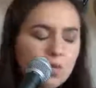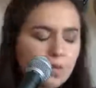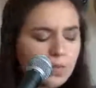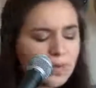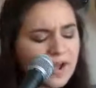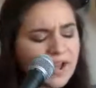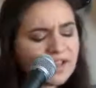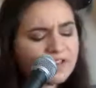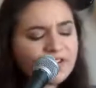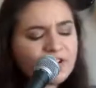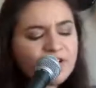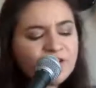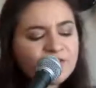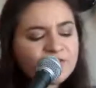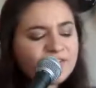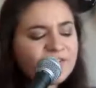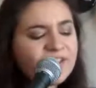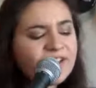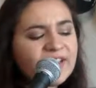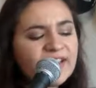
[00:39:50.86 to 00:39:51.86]
when you're
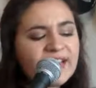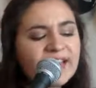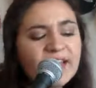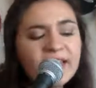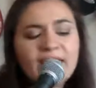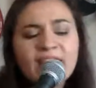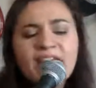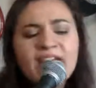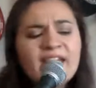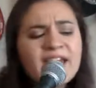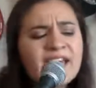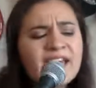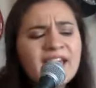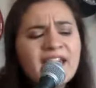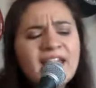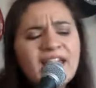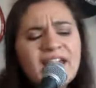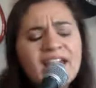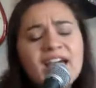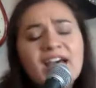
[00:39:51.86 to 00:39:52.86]

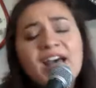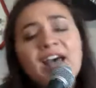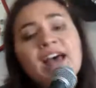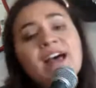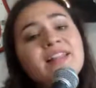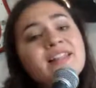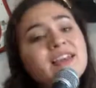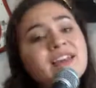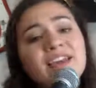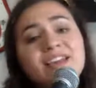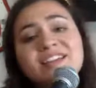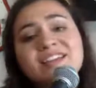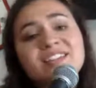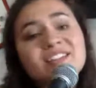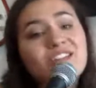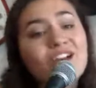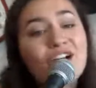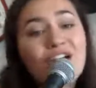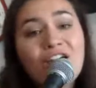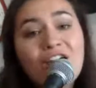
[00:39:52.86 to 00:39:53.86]
feeling
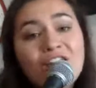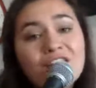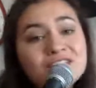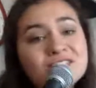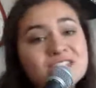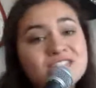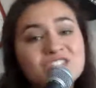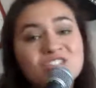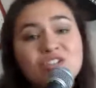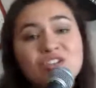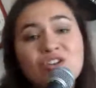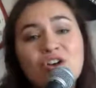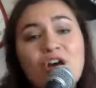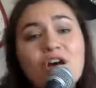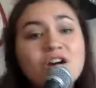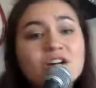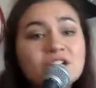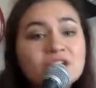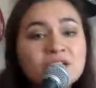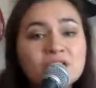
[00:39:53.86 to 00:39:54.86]
lost and
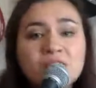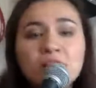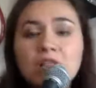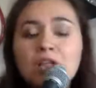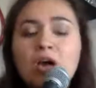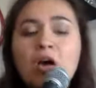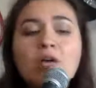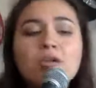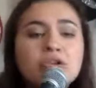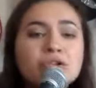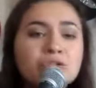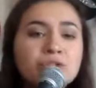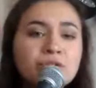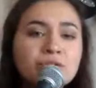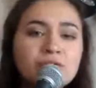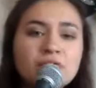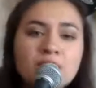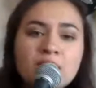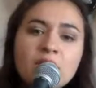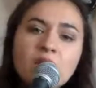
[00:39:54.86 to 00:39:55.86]
all
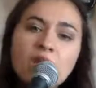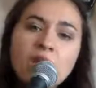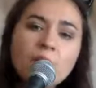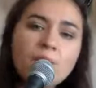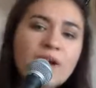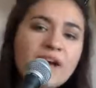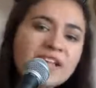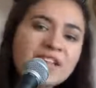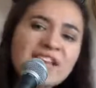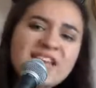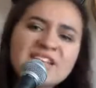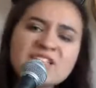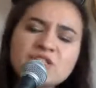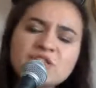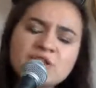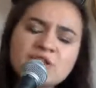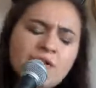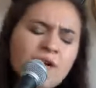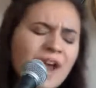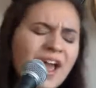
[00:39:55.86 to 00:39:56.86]
alone, when this
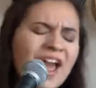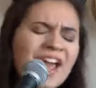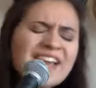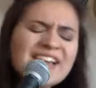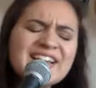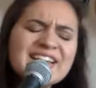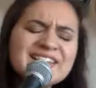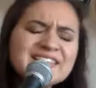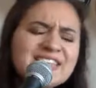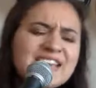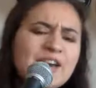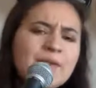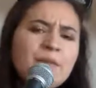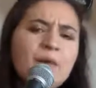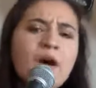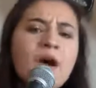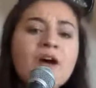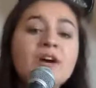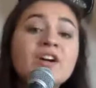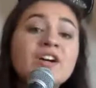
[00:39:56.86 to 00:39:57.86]
crazy
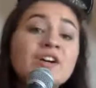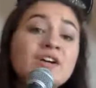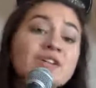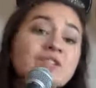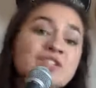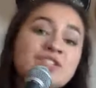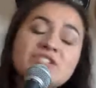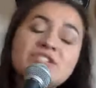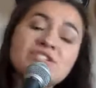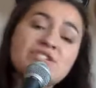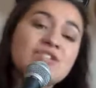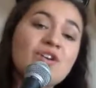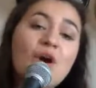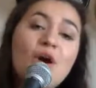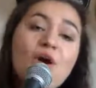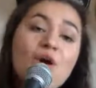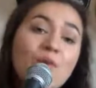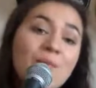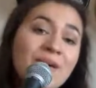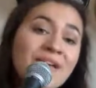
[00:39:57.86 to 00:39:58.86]
world just
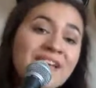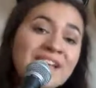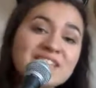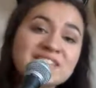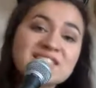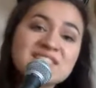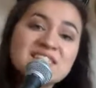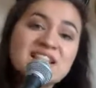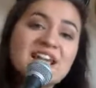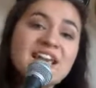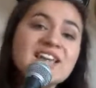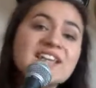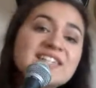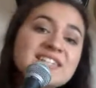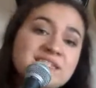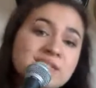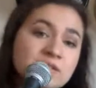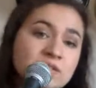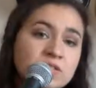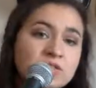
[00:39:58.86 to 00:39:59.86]
don't make
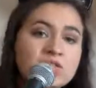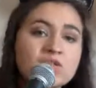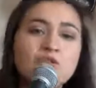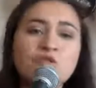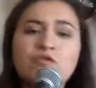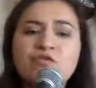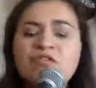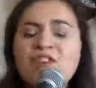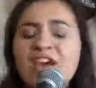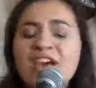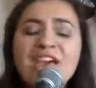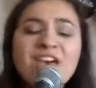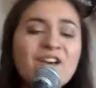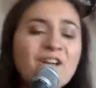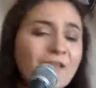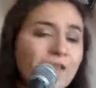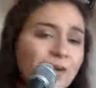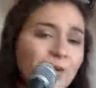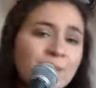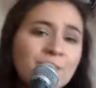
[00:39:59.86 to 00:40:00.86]
sense, you
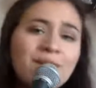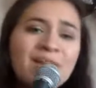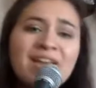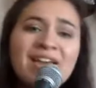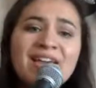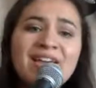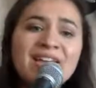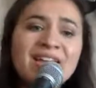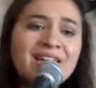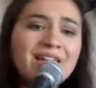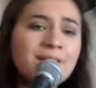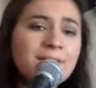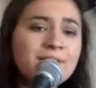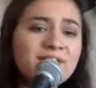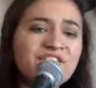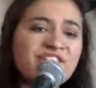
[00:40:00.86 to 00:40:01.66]
fail or maybe